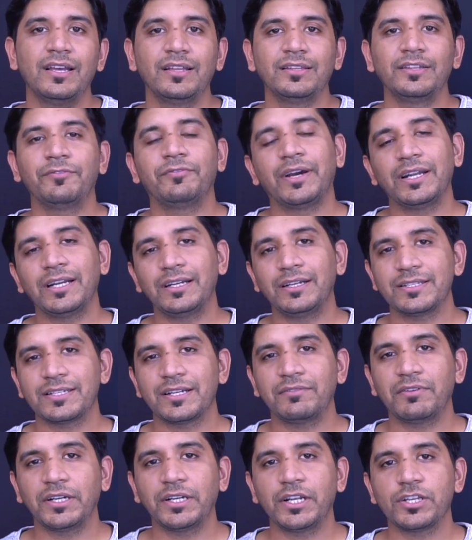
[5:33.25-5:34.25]
the final
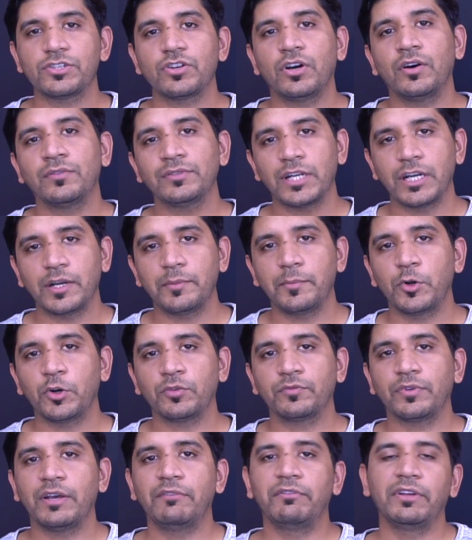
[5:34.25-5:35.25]
disadvantage of the Redmi Note
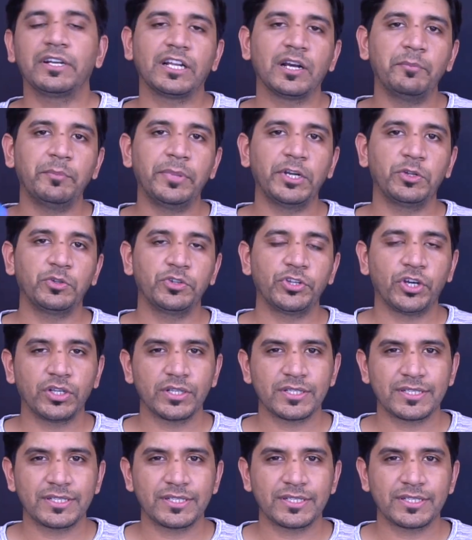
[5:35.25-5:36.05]
5 when compared to the Honor